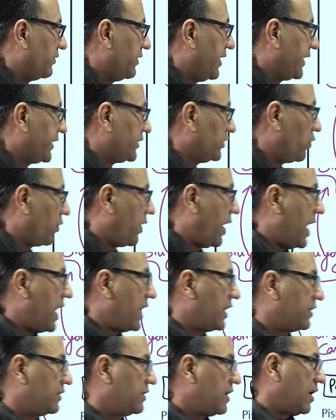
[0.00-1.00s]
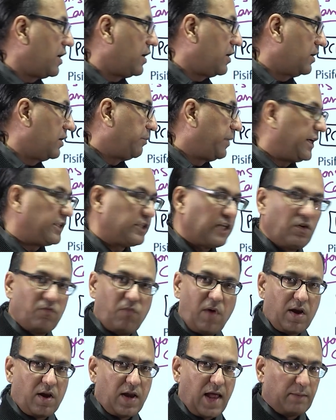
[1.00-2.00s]
Let us look at the patient.
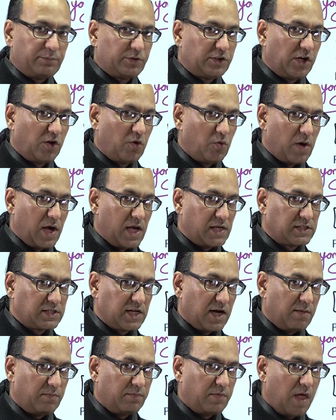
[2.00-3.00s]
One MCQ has come